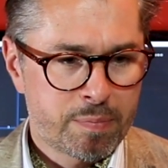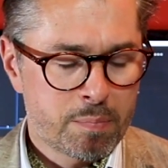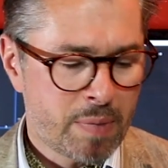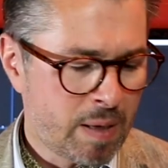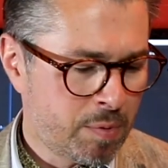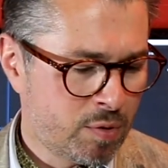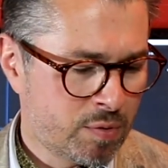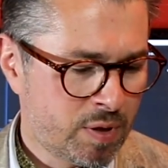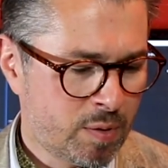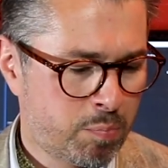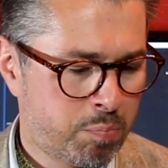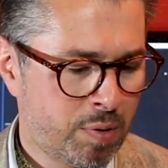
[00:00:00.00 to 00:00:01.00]
maybe you
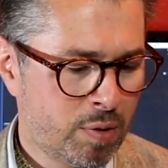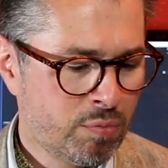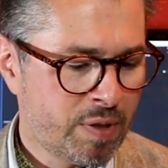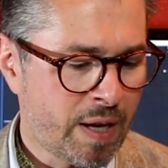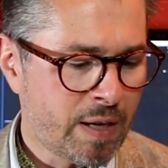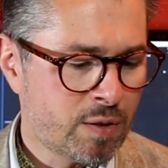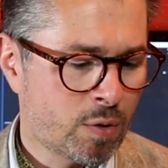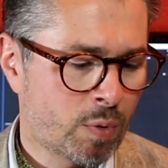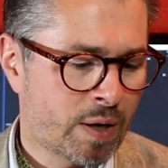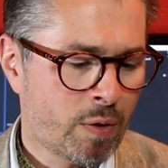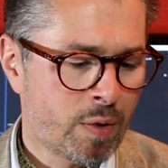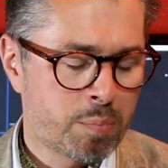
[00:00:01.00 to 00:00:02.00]
need a blue NATO,
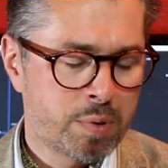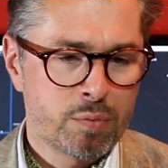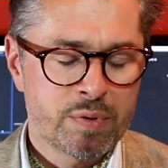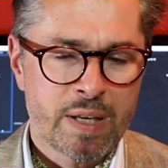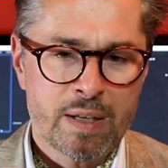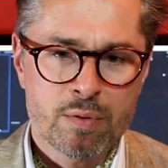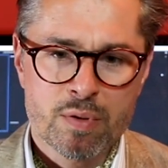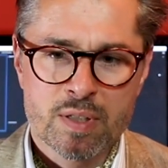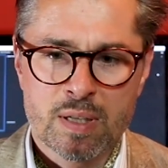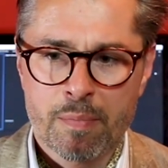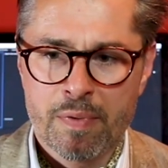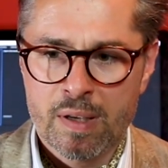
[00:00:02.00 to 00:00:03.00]
and on the blue NATO
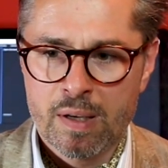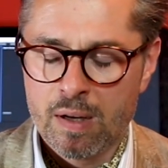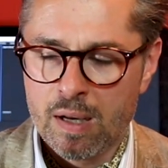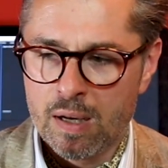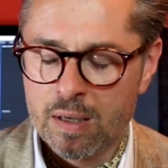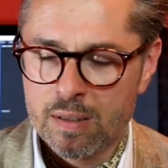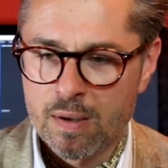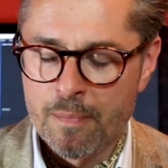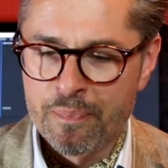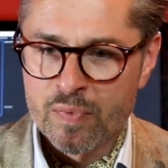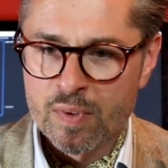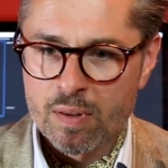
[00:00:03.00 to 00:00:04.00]
something like
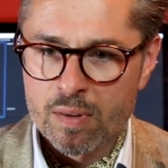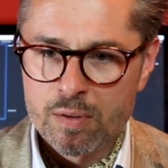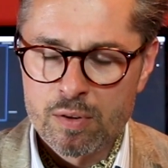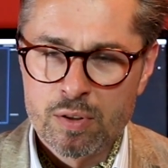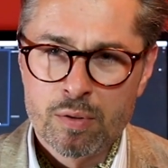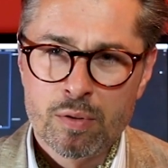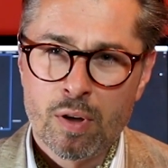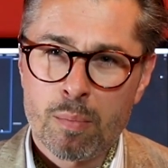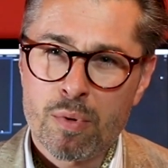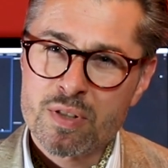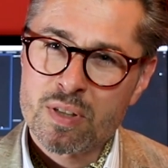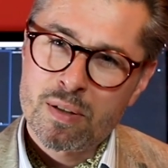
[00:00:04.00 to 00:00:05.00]
the
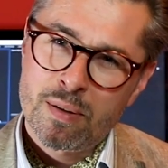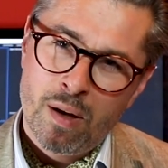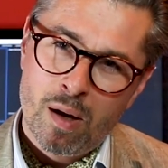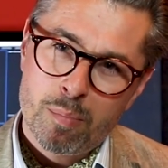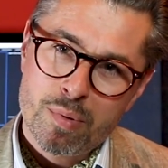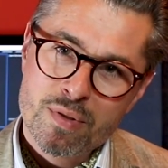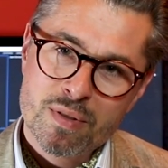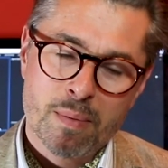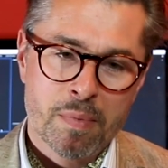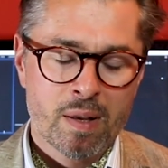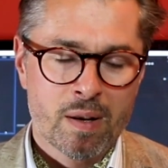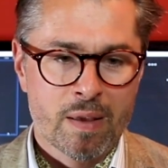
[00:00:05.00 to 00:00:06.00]
Nomos Club or
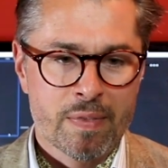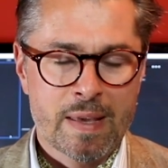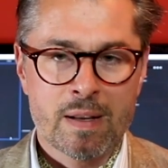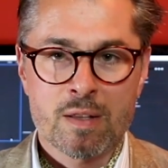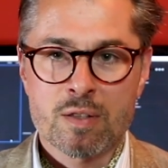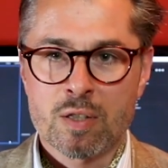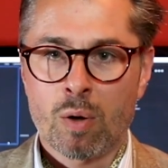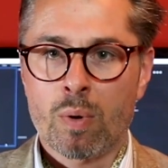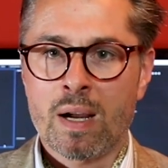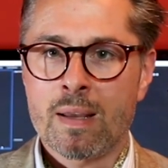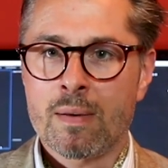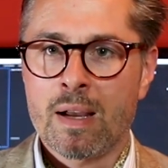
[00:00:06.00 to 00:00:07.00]
something like that. And so
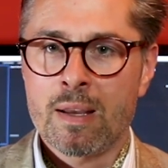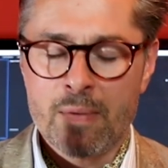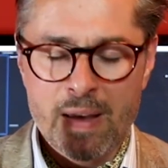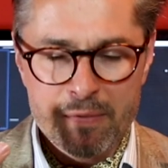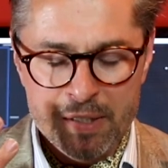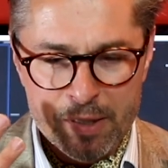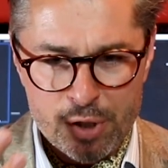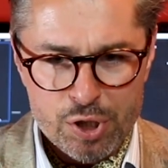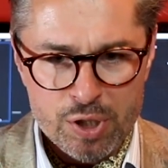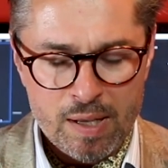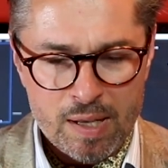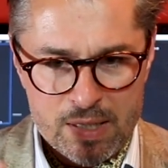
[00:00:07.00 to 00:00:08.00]
I have an
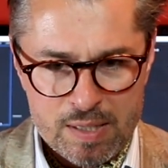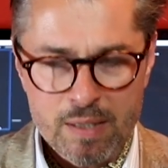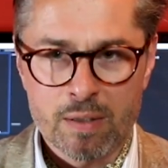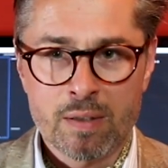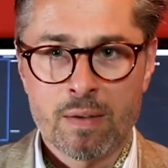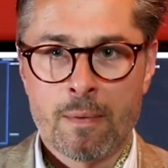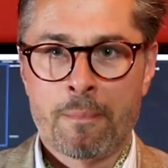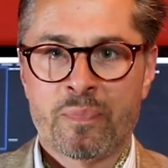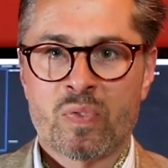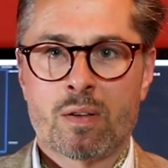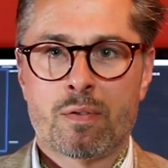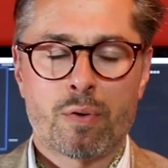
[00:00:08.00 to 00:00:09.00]
initial idea
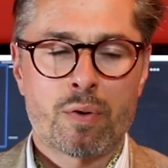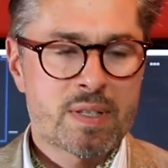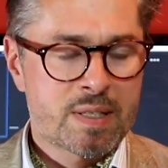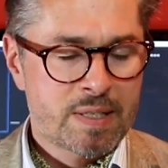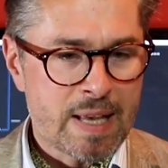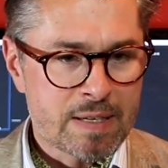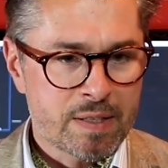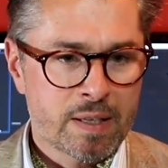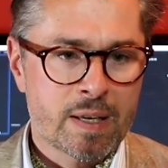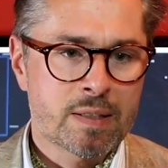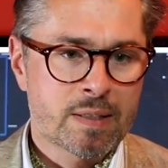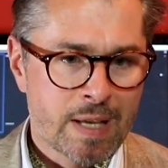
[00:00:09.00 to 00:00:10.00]
for a
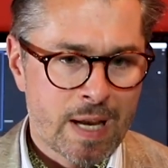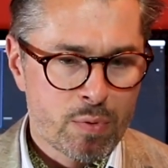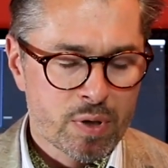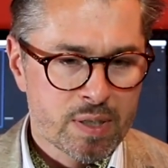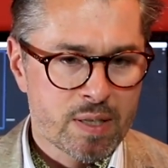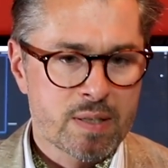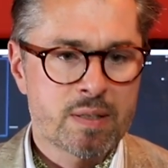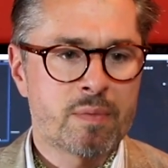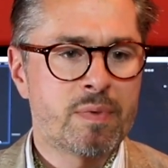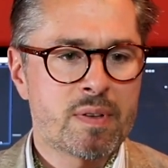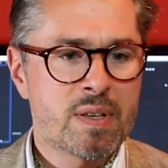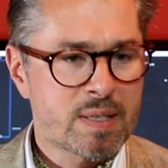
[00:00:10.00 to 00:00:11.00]
setting and characters,
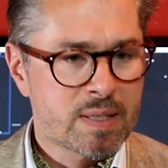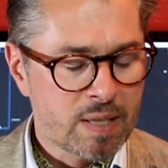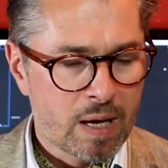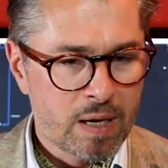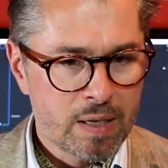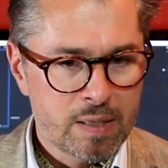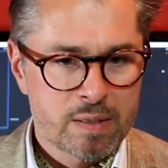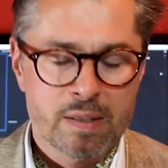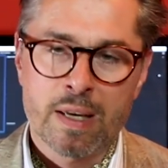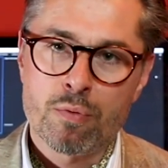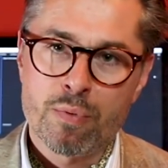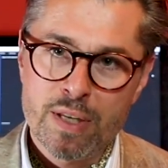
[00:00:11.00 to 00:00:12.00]
a site,
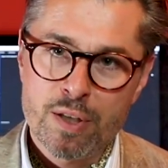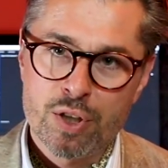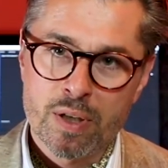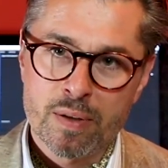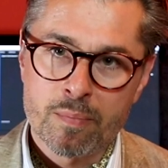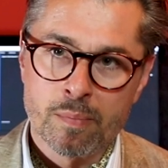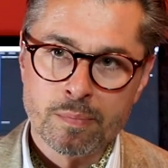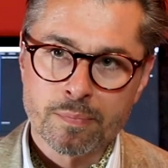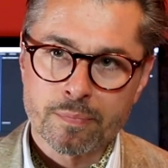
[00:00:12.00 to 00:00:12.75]
a region,